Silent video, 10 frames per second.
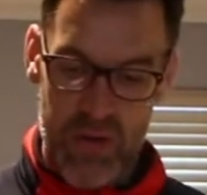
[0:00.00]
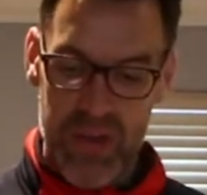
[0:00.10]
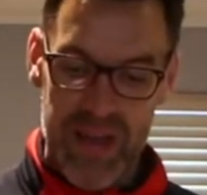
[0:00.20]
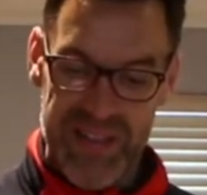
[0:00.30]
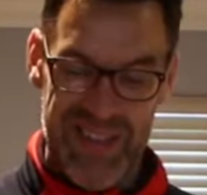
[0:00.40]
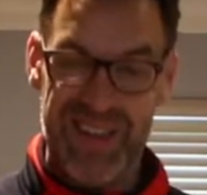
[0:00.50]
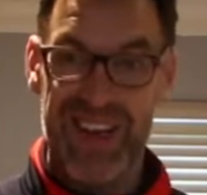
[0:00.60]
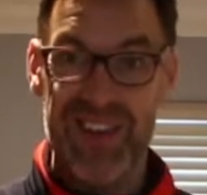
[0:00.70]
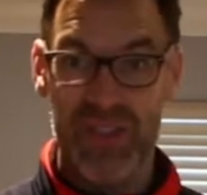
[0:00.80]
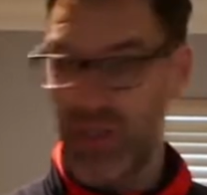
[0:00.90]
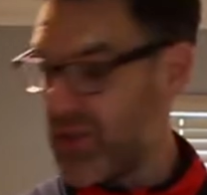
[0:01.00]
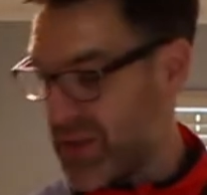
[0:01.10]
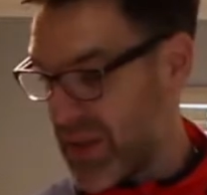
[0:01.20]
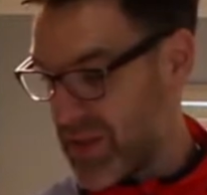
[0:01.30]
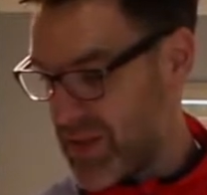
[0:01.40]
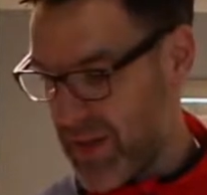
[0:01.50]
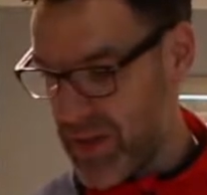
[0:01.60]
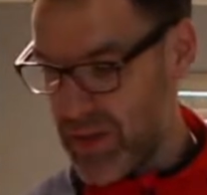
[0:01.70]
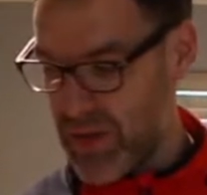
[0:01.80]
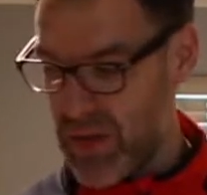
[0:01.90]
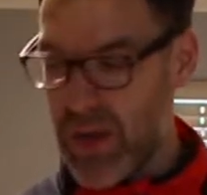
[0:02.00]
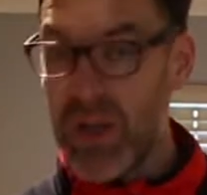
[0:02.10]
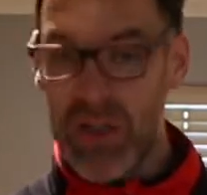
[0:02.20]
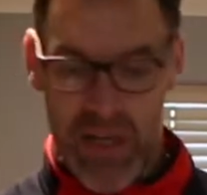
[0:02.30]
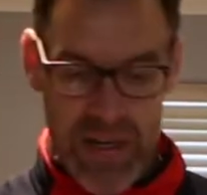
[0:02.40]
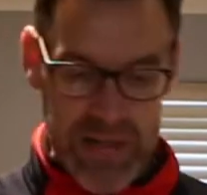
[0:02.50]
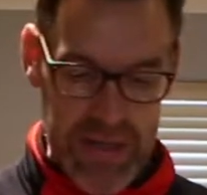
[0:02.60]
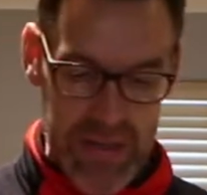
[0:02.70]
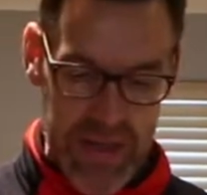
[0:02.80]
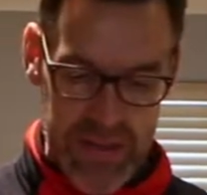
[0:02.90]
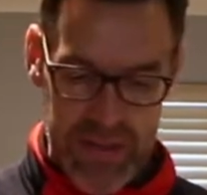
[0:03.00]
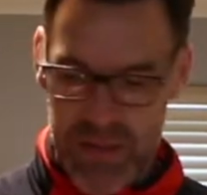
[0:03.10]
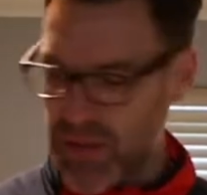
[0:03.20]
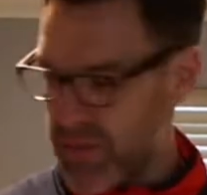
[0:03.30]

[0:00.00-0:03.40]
All it is it tastes good or it doesn't taste good. Chili's in next.